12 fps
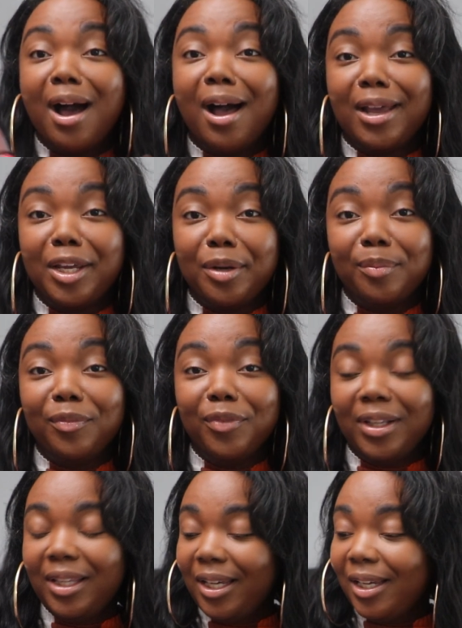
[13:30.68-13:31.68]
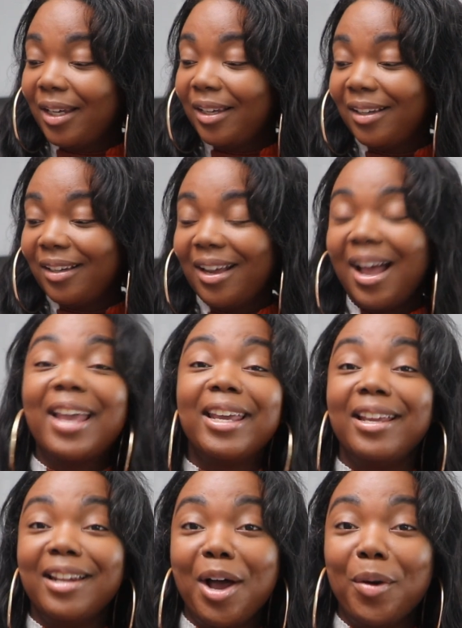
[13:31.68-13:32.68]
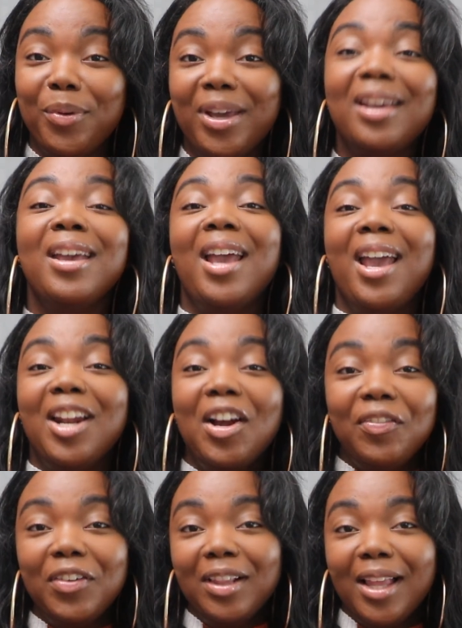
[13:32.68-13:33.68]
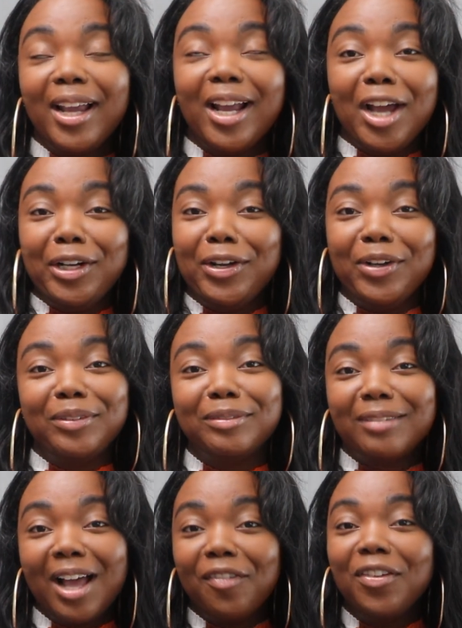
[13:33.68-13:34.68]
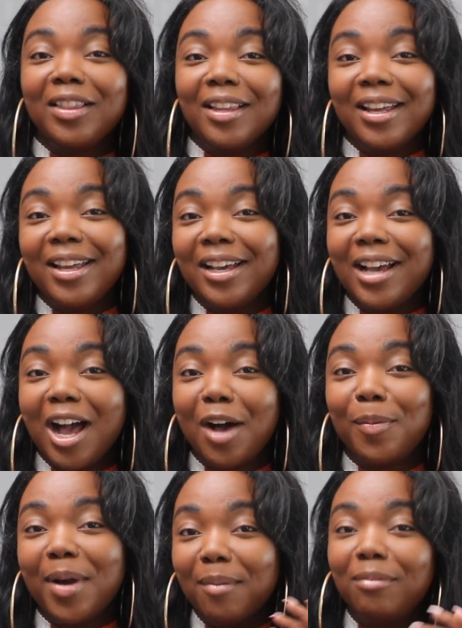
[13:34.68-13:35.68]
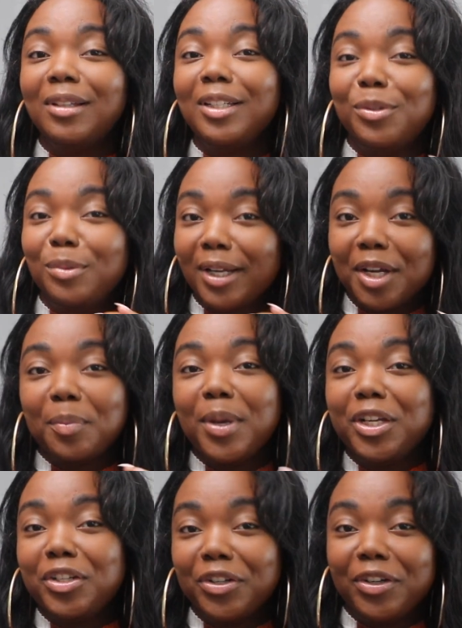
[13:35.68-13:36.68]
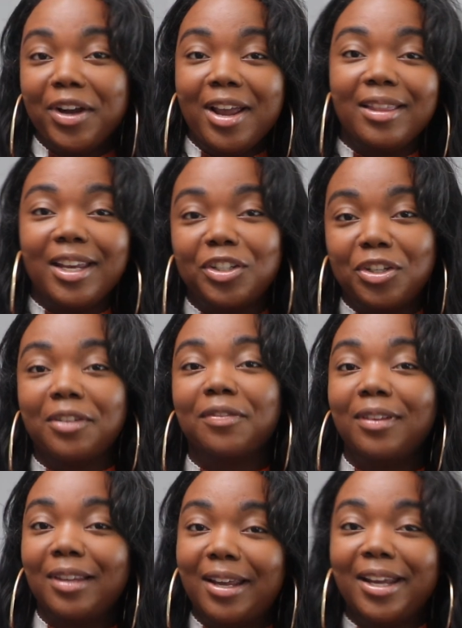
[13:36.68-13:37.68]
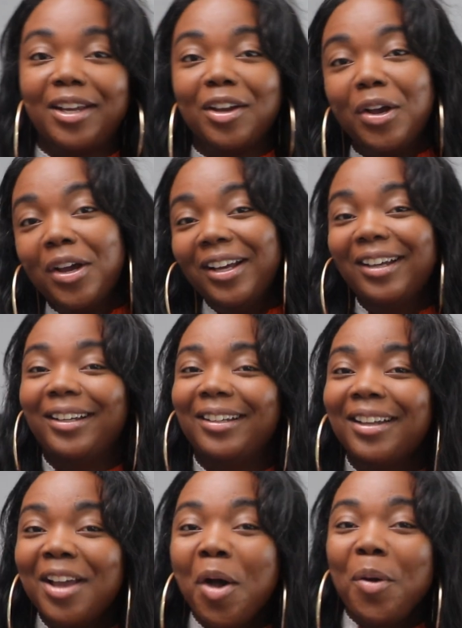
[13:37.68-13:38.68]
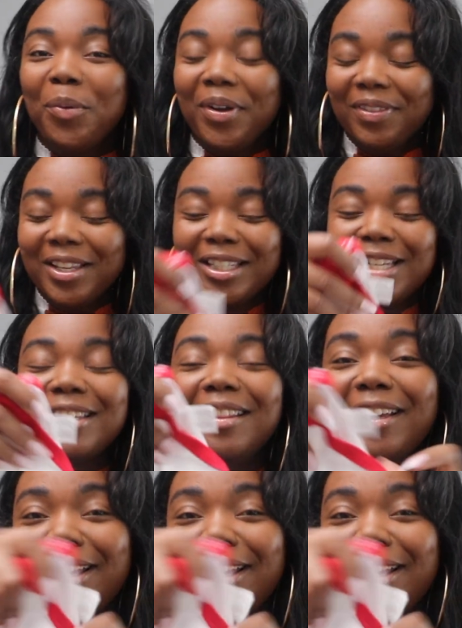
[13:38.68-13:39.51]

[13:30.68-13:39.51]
I cannot wait. And I feel like I feel like I'll probably do like a picture at like Chick-fil-A with this because of the